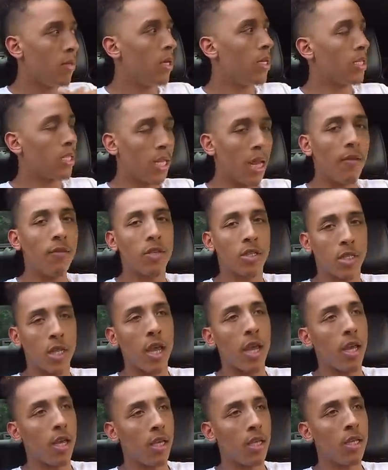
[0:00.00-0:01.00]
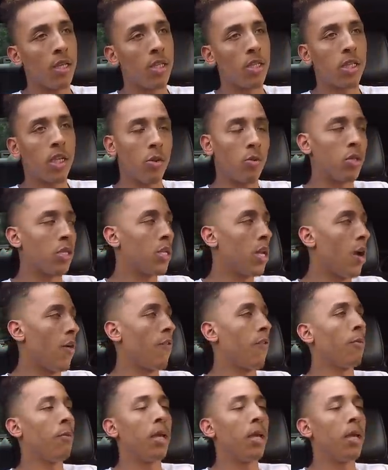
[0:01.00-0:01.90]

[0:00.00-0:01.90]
it's safe to say shit was tough for